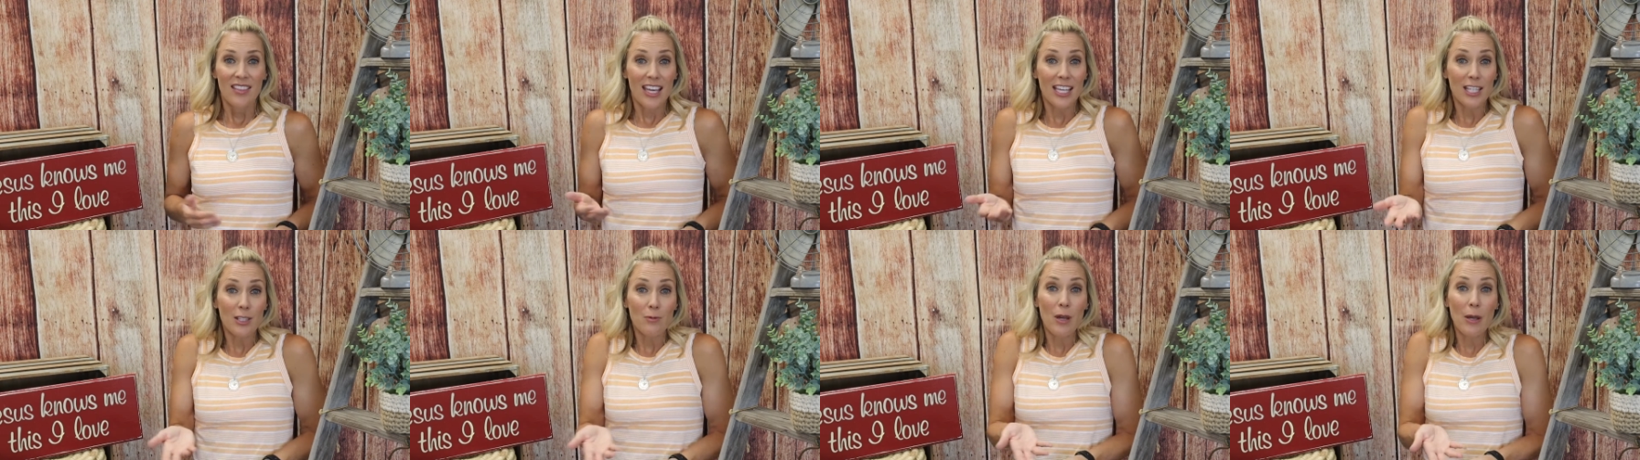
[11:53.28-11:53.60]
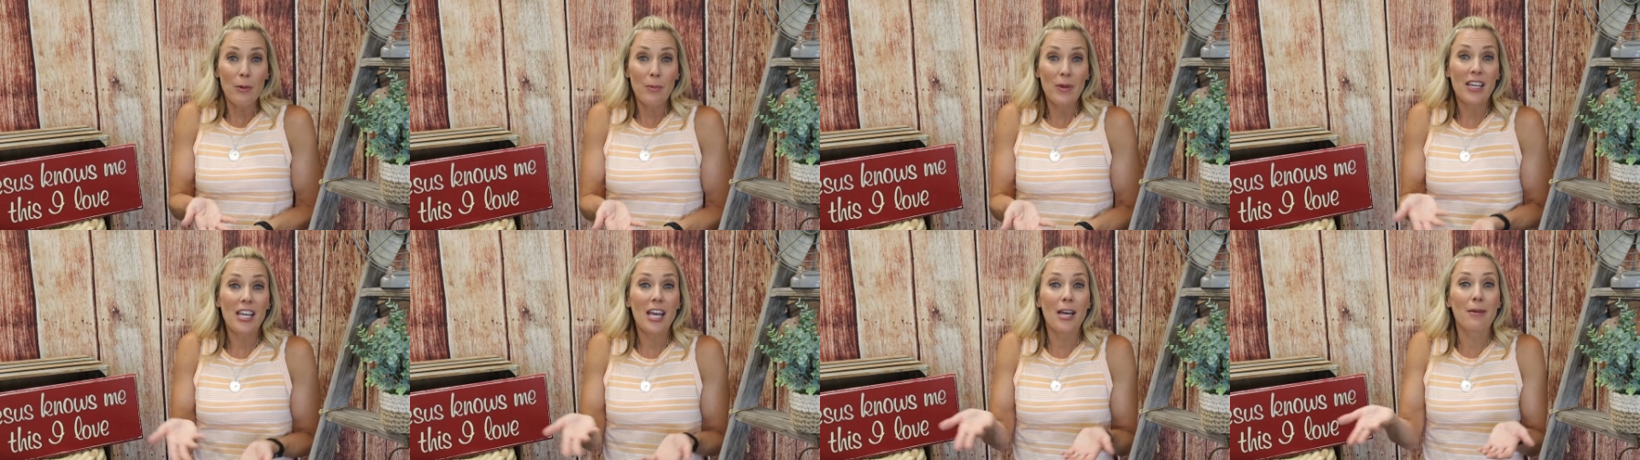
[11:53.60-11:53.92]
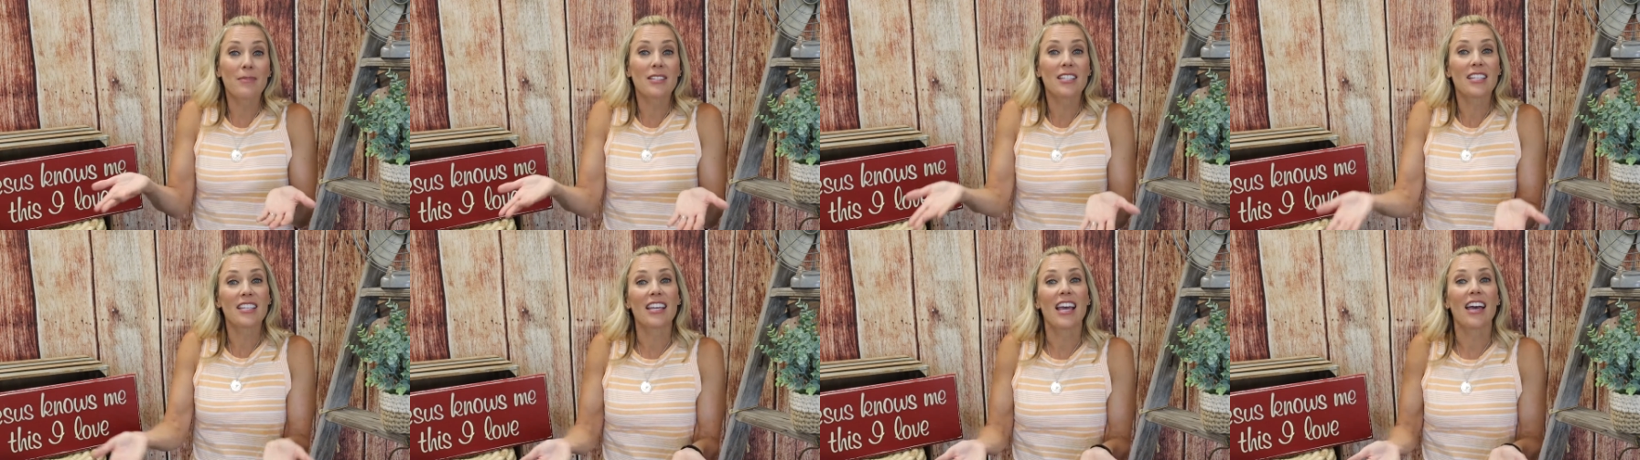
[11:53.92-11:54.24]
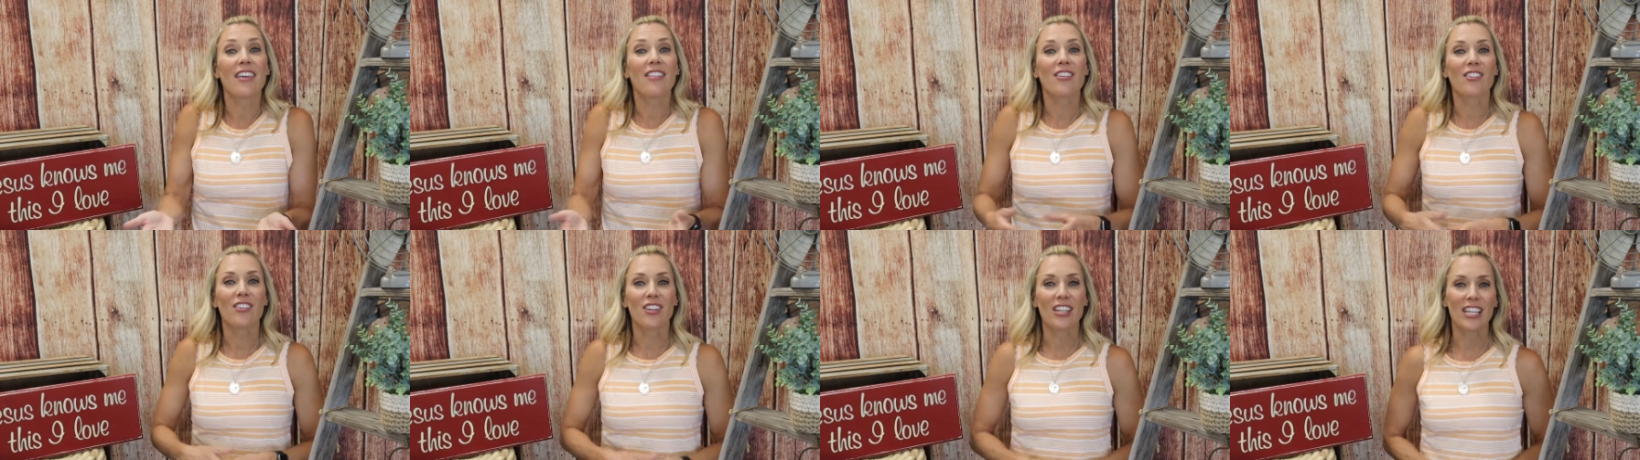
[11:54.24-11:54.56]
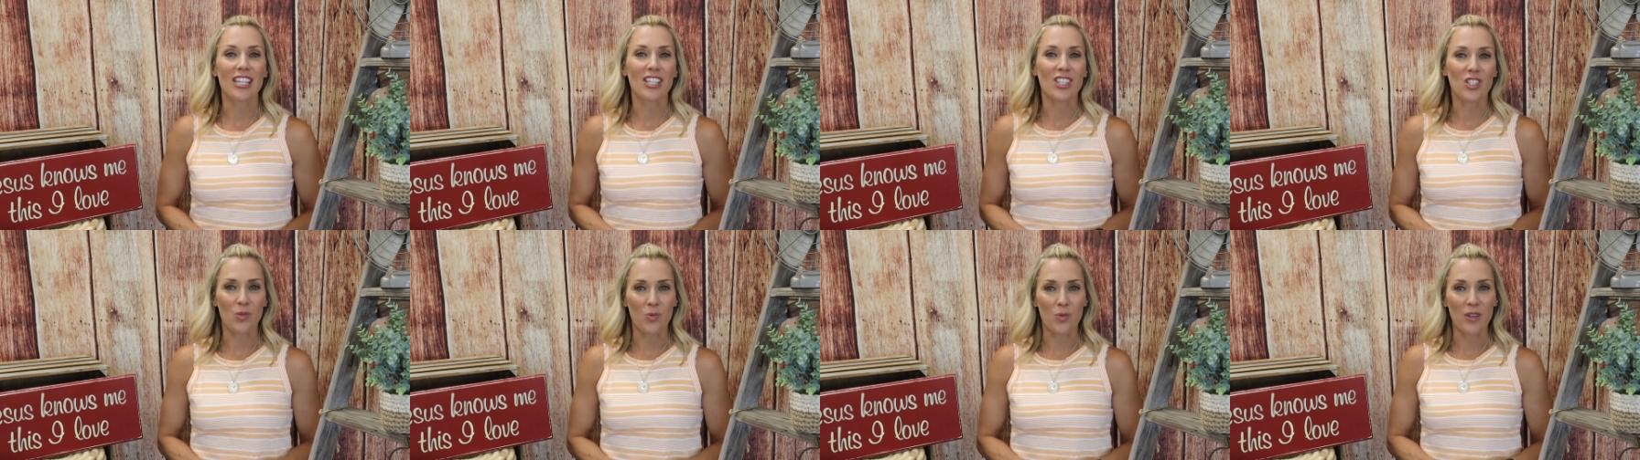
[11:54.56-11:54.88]
That's why we come together
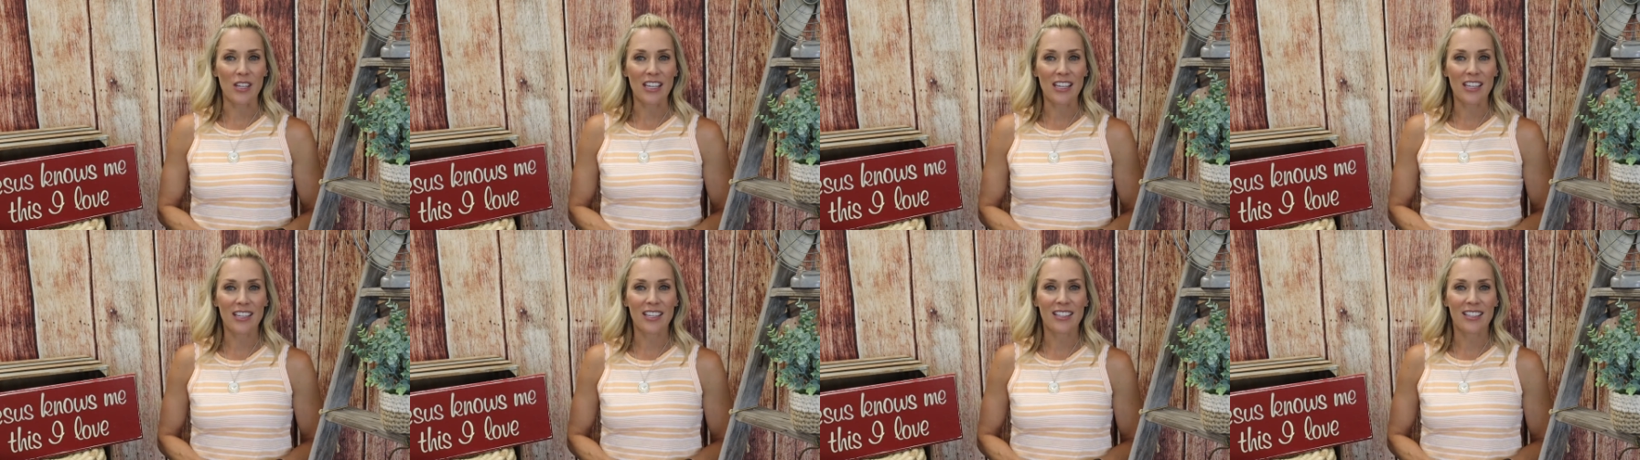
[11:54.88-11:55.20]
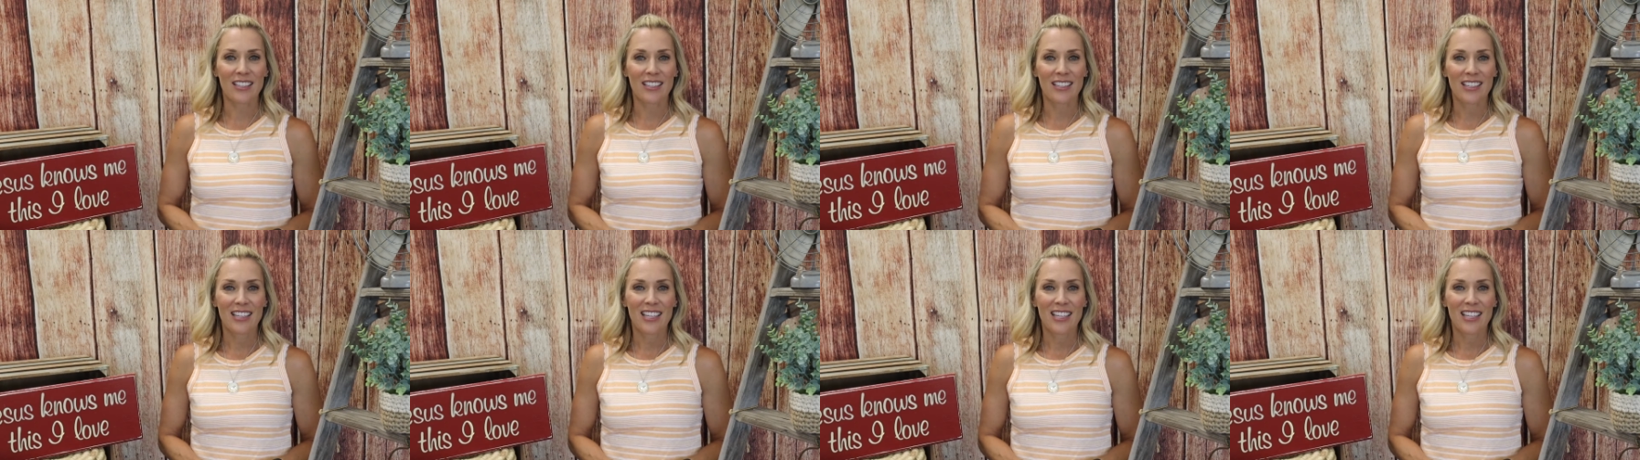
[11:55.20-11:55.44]
each week,